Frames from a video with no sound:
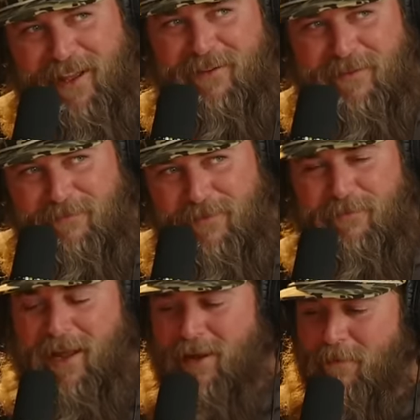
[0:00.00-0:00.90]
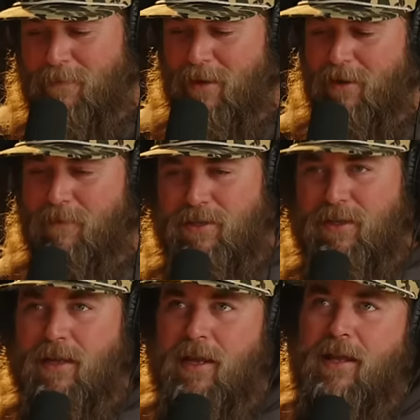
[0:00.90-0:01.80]
I'd put my hand in my pocket,
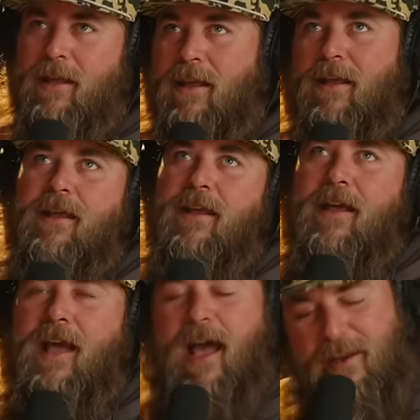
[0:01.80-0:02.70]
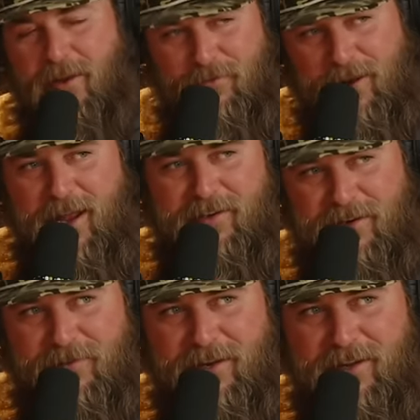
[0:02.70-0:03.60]
which I don't like
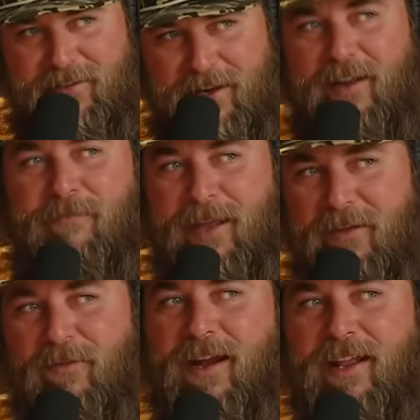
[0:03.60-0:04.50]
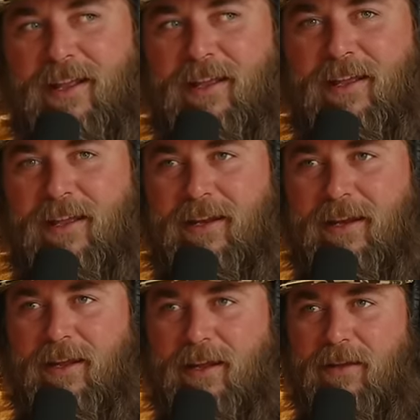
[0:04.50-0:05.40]
doing because I like being ready and
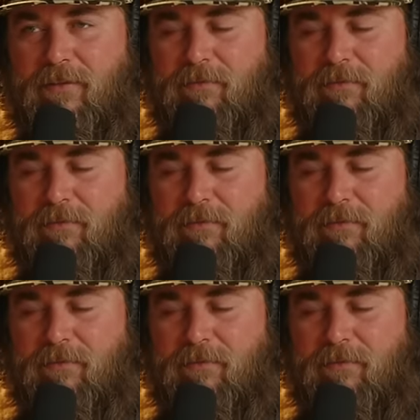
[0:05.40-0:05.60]
uh,